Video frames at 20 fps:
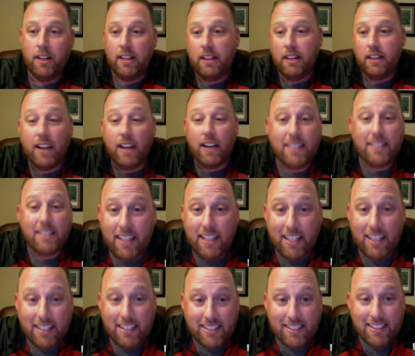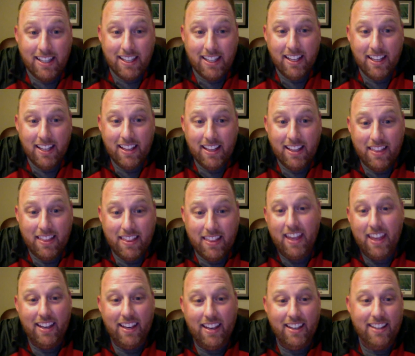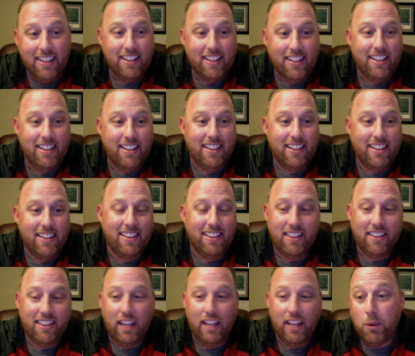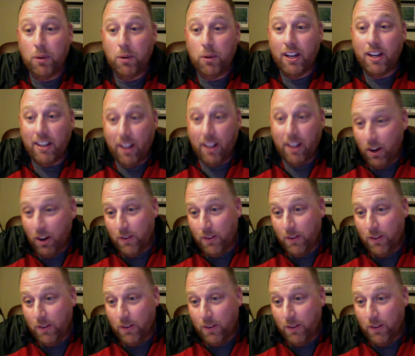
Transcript: And if I didn't, then they were going to know.